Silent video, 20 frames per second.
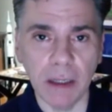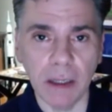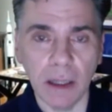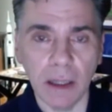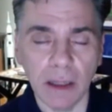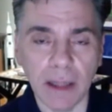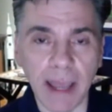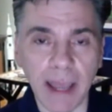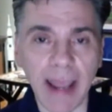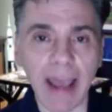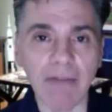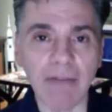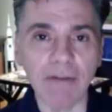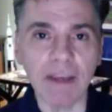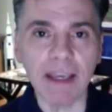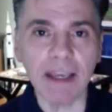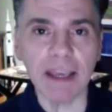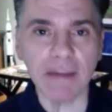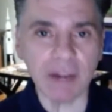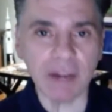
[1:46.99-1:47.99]
They have
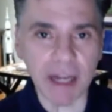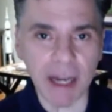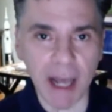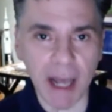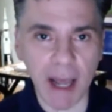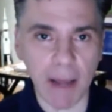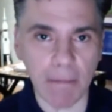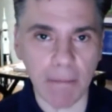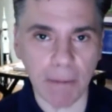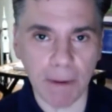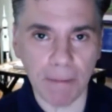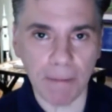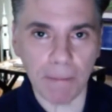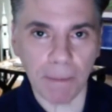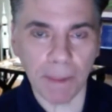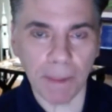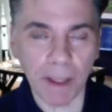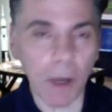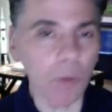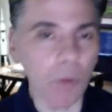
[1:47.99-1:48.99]
given it up.
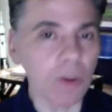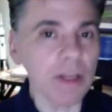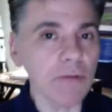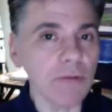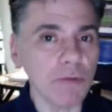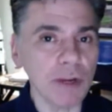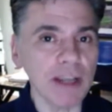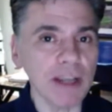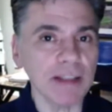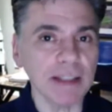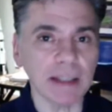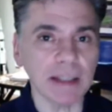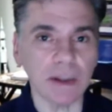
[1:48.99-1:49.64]
The only reason they're